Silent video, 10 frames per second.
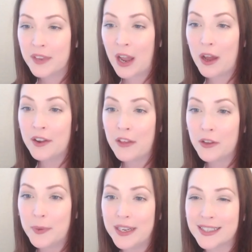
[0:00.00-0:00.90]
Now,
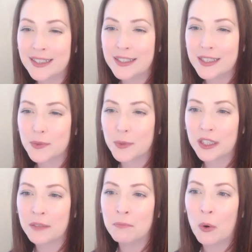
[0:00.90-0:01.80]
another piece, and this is
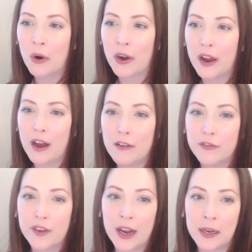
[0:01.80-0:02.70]
really more
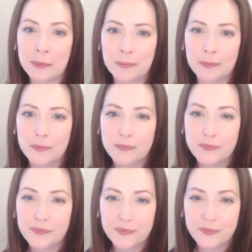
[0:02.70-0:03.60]
of
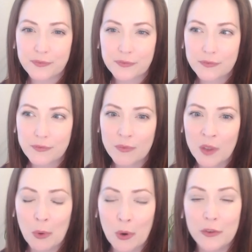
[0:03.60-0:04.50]

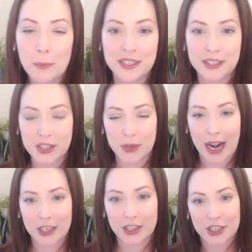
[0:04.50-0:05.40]
a business
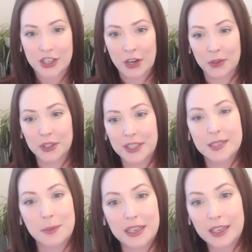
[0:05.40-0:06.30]
strategy, generally
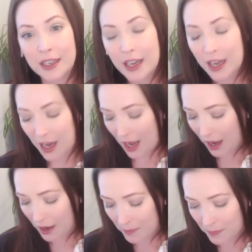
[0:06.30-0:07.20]
speaking,
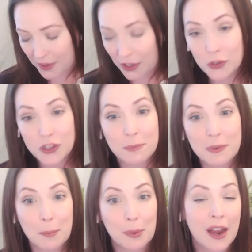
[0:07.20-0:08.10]
that you should
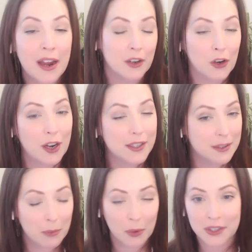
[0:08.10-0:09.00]
be applying across
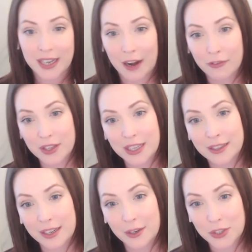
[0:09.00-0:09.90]
the board to
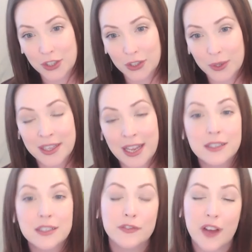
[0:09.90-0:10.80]
everything that you do. And that
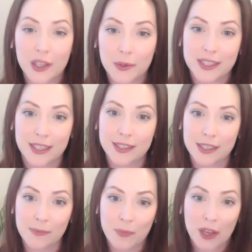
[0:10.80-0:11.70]
is to follow a
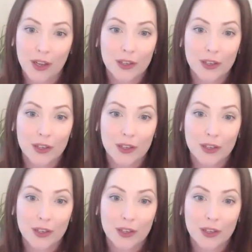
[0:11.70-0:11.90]
system.